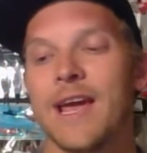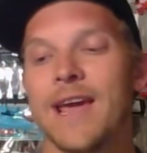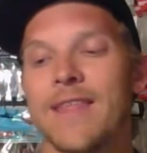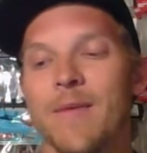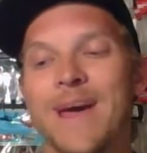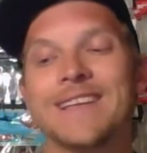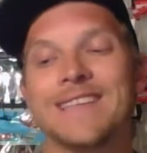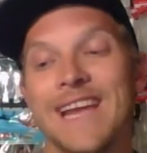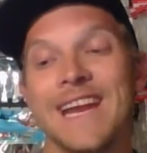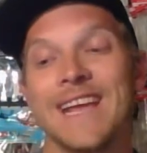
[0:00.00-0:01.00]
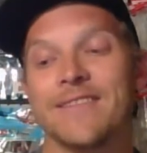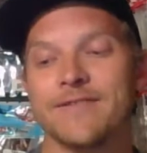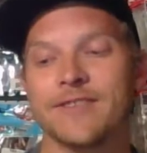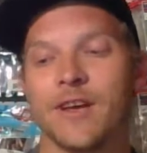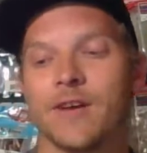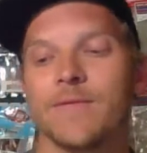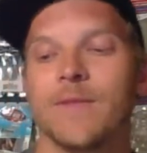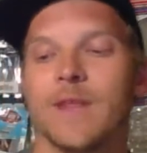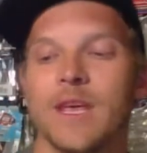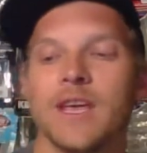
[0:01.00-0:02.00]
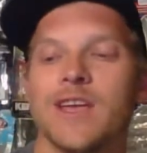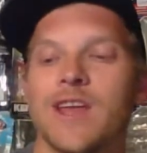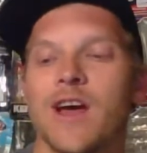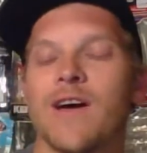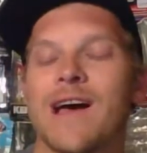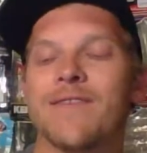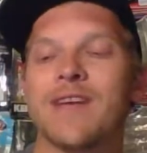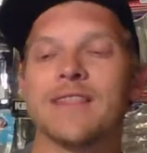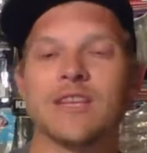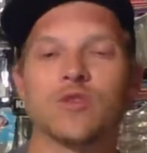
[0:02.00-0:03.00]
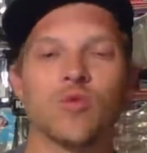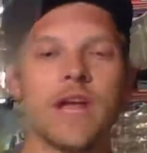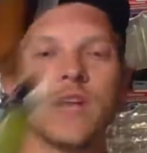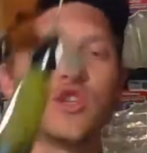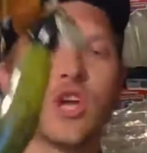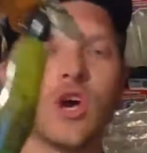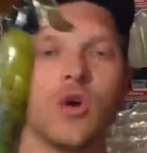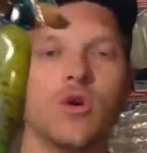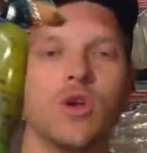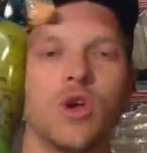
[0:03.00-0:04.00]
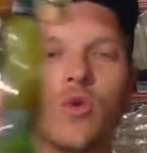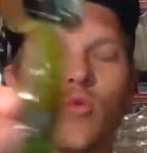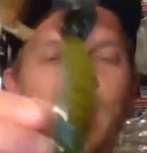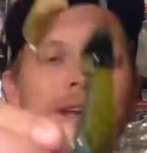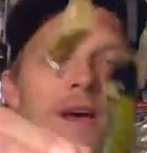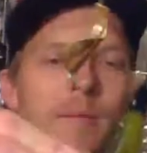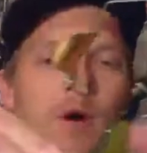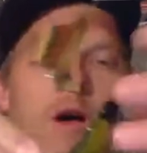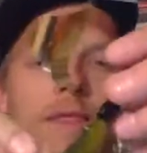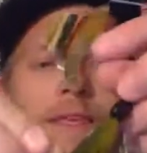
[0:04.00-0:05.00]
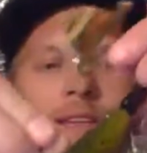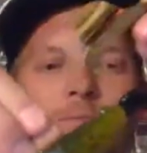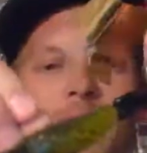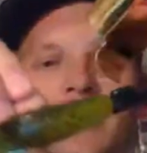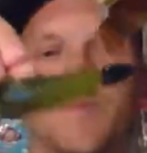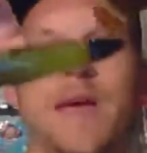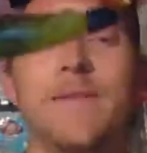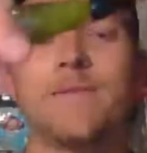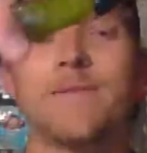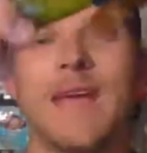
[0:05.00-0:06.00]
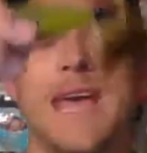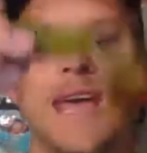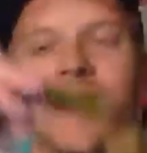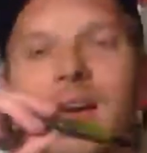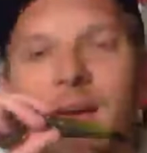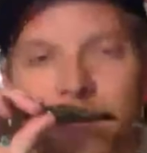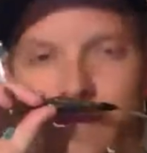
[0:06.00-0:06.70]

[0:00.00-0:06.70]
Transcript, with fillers: and the bass eat it. So, you know, I've got this rage toad rigged up on this buzzbait, and uh,